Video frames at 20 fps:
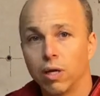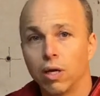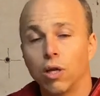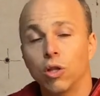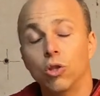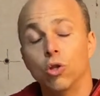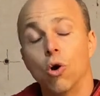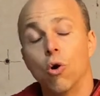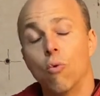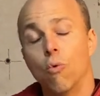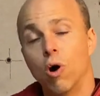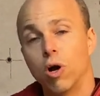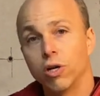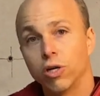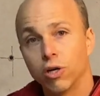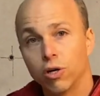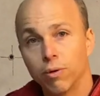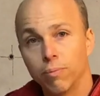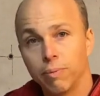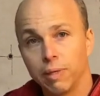No
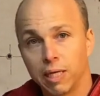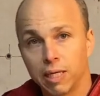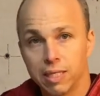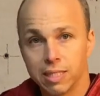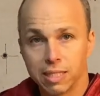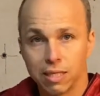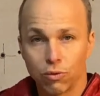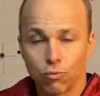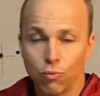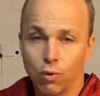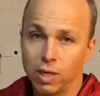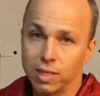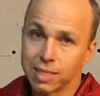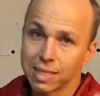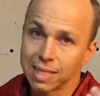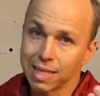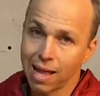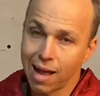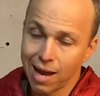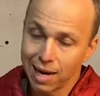wonder, because it was
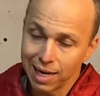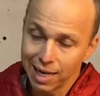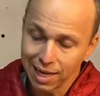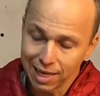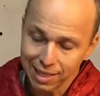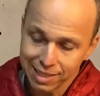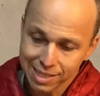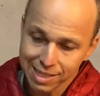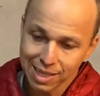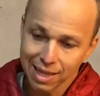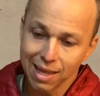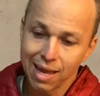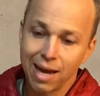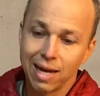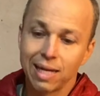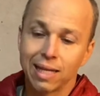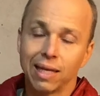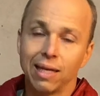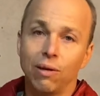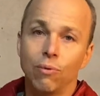sliding
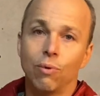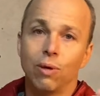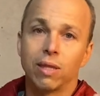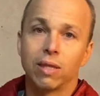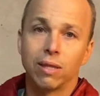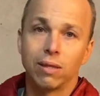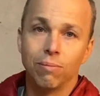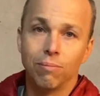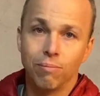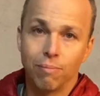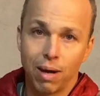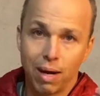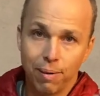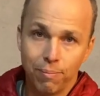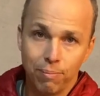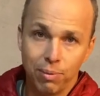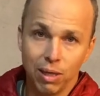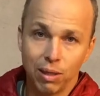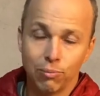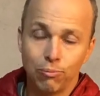slightly with my
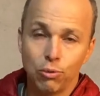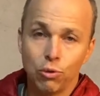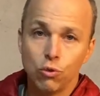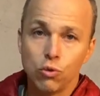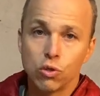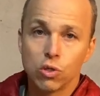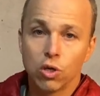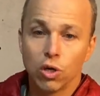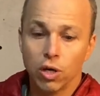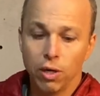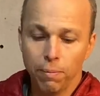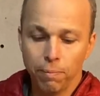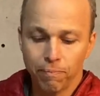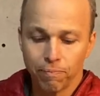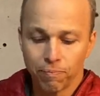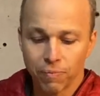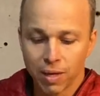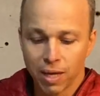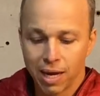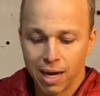Beal Booster.
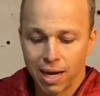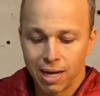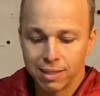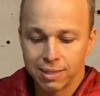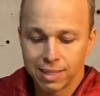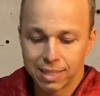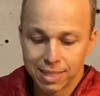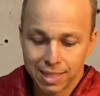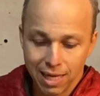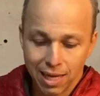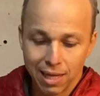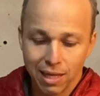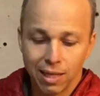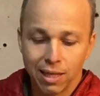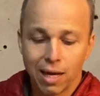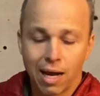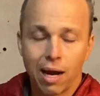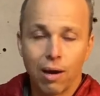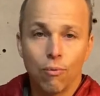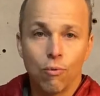
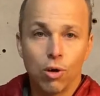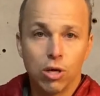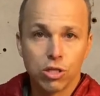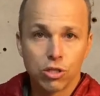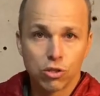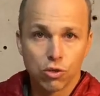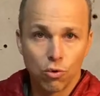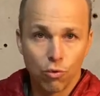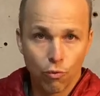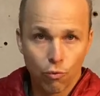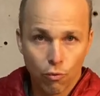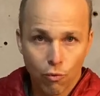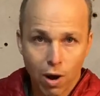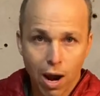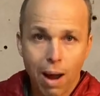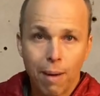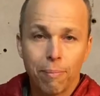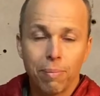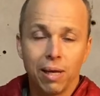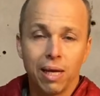Still, I was
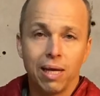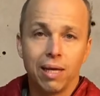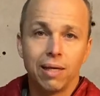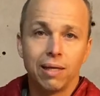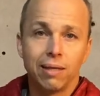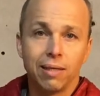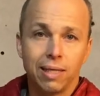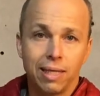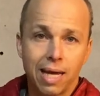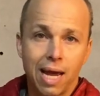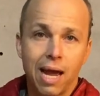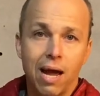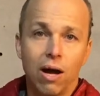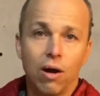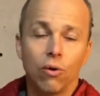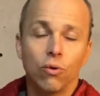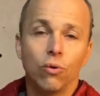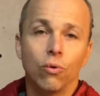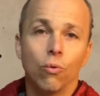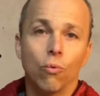wrapping
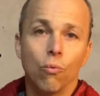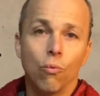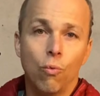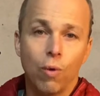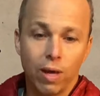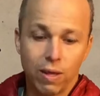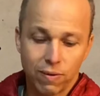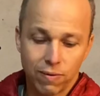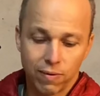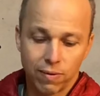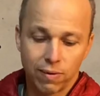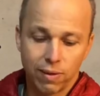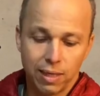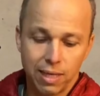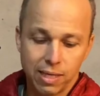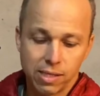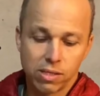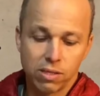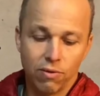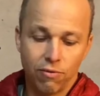down with
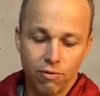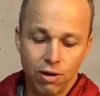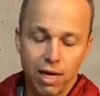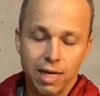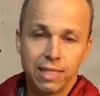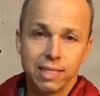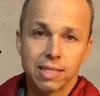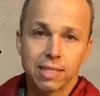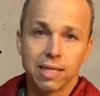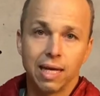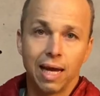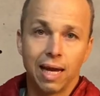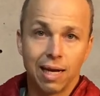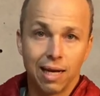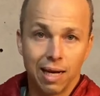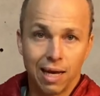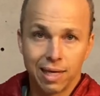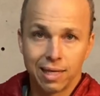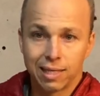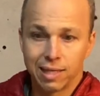this device and
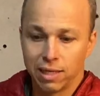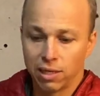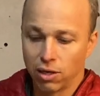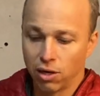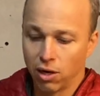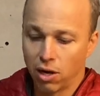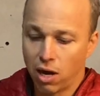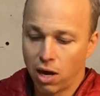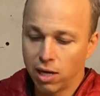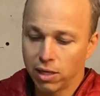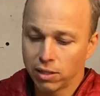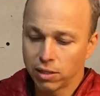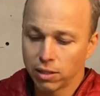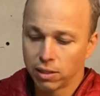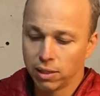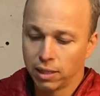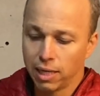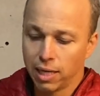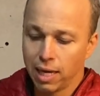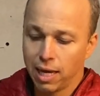liked it a lot.
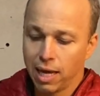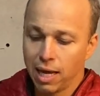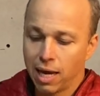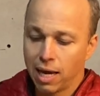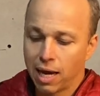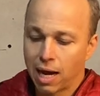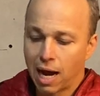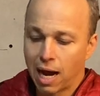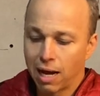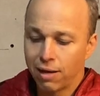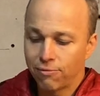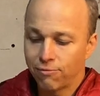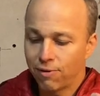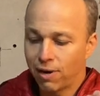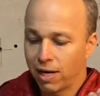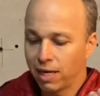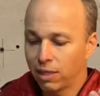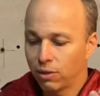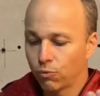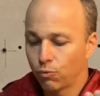I
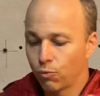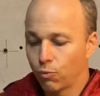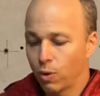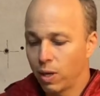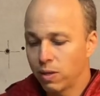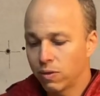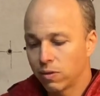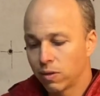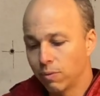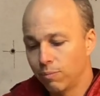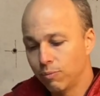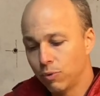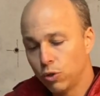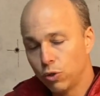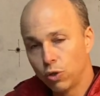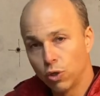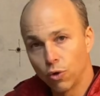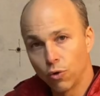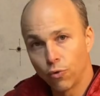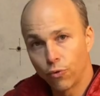find with the
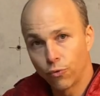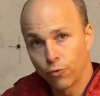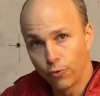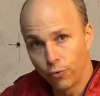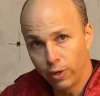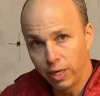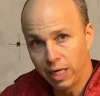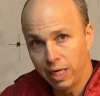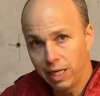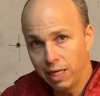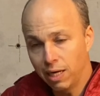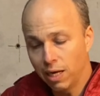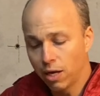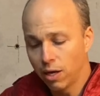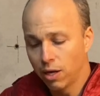Mudo 3,